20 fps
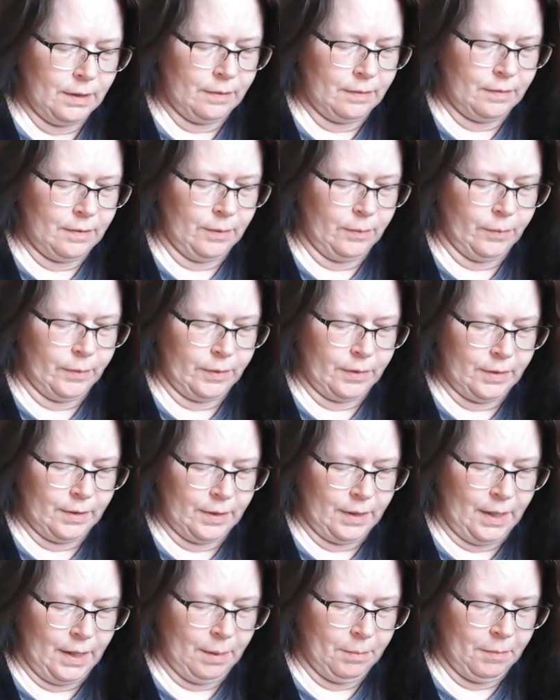let's see what
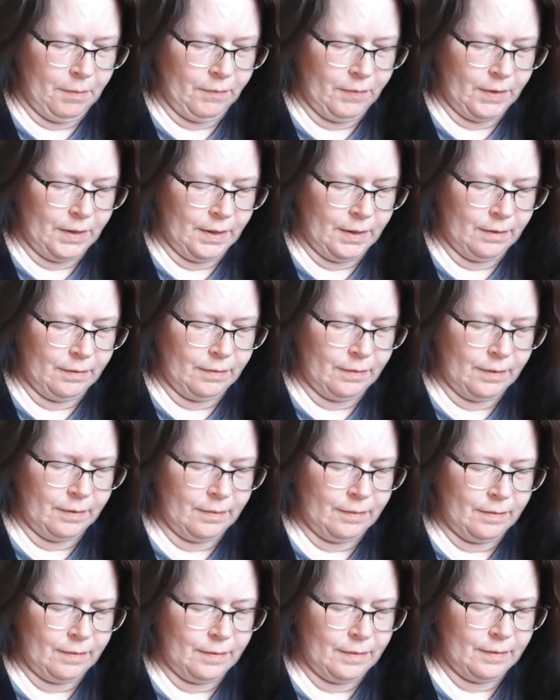the name of it is.
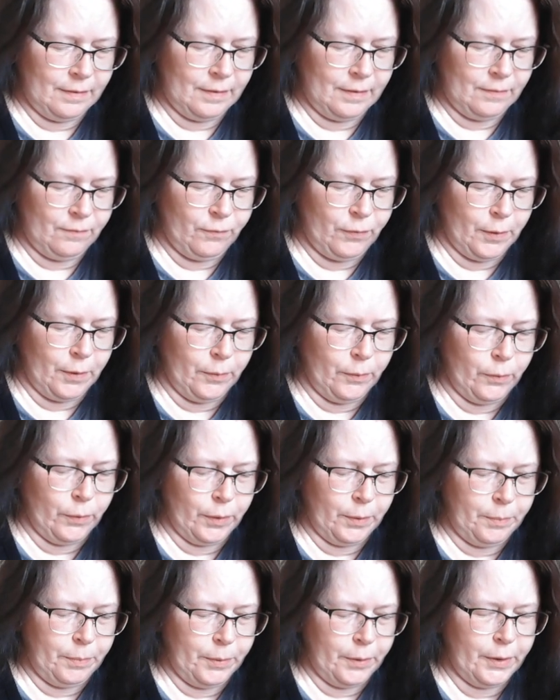It's for
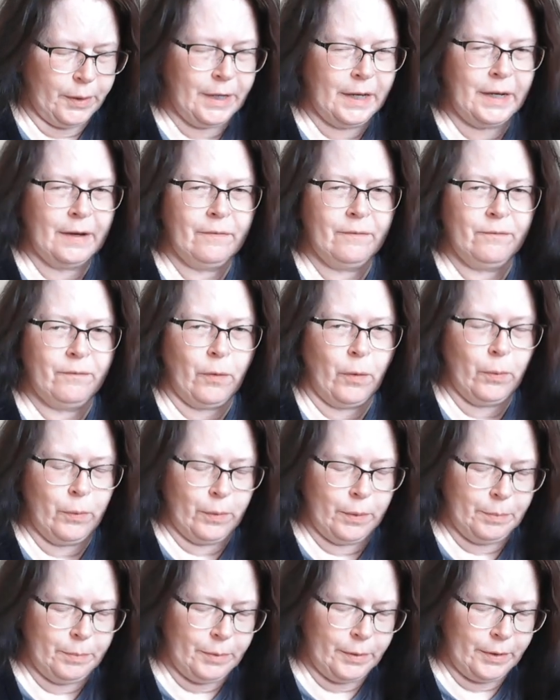wood burning,
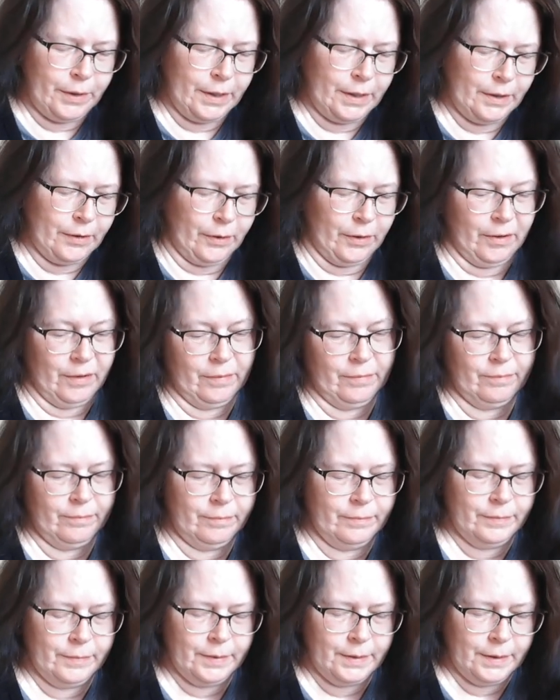full wood burning or
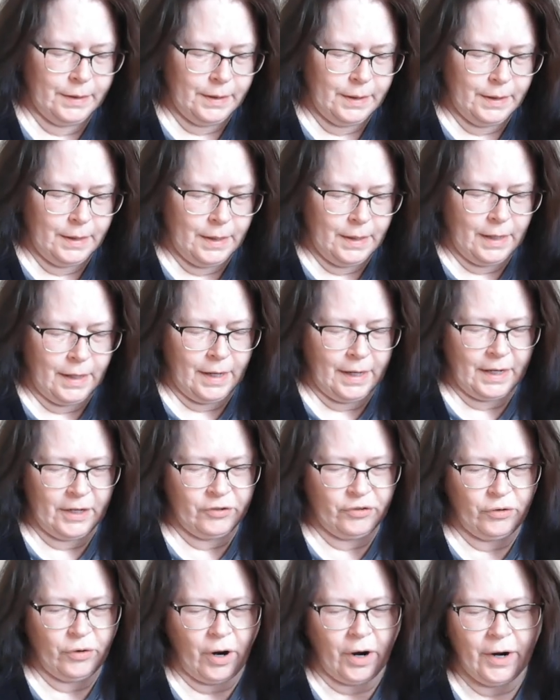I
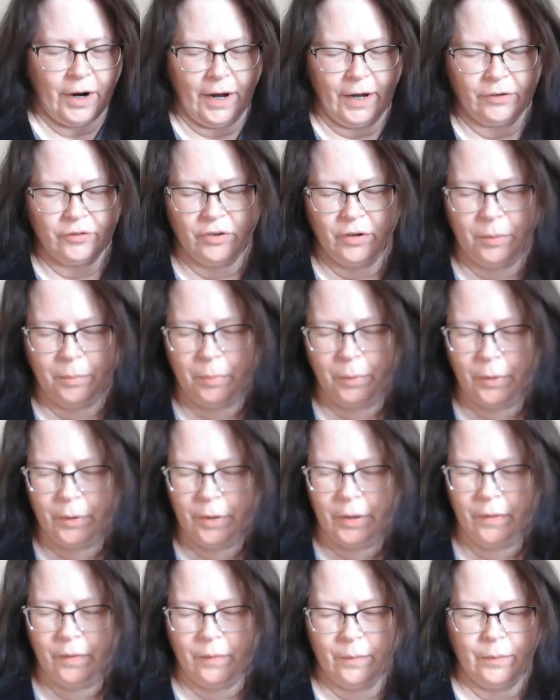guess you are actually
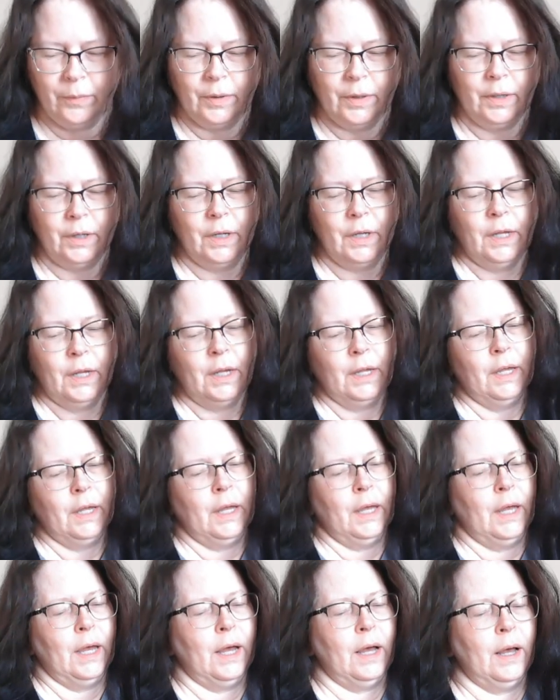burning the wood.
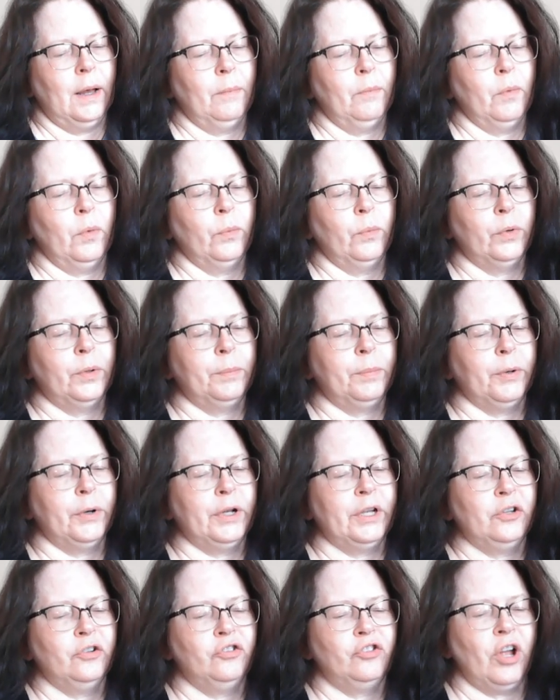Um, wood
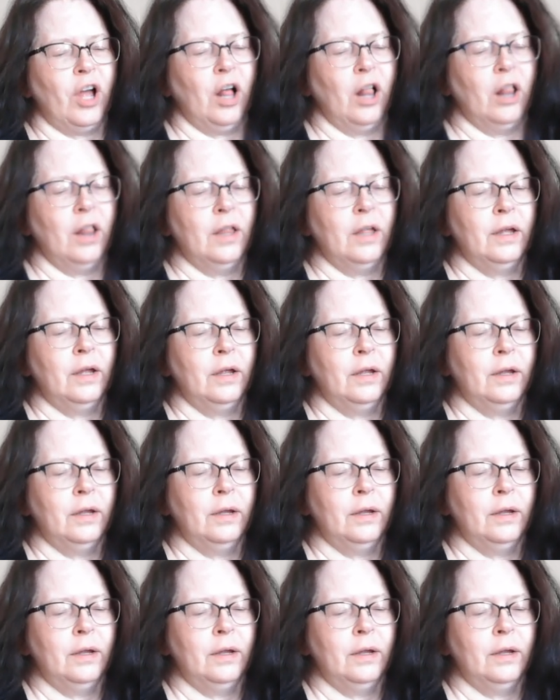burning gel